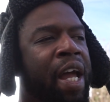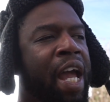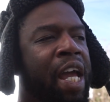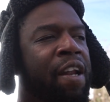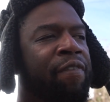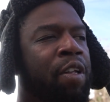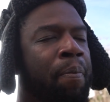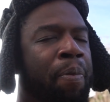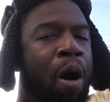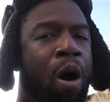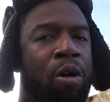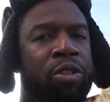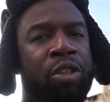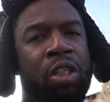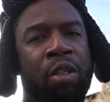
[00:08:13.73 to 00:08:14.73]
And if the
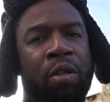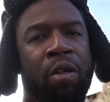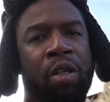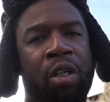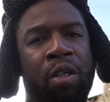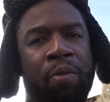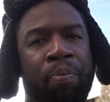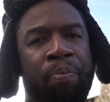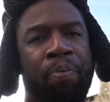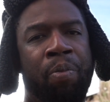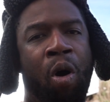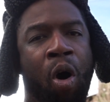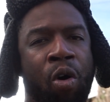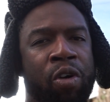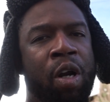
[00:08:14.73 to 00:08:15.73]
boss or the, or the,
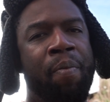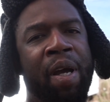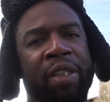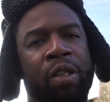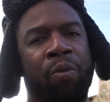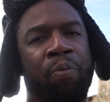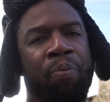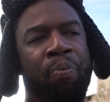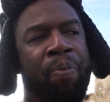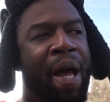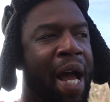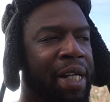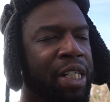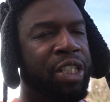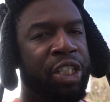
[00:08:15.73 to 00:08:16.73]
owner make the
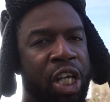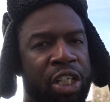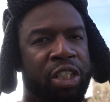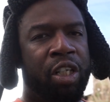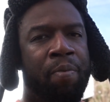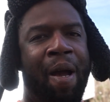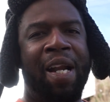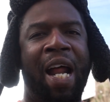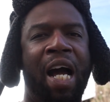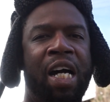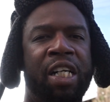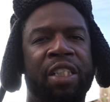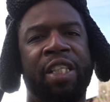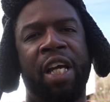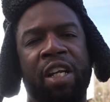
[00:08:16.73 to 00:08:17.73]
bad decision by not
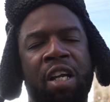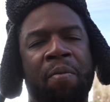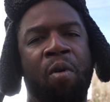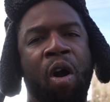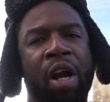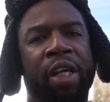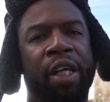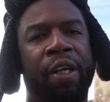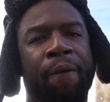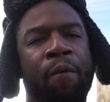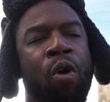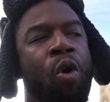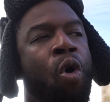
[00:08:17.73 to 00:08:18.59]
understanding the market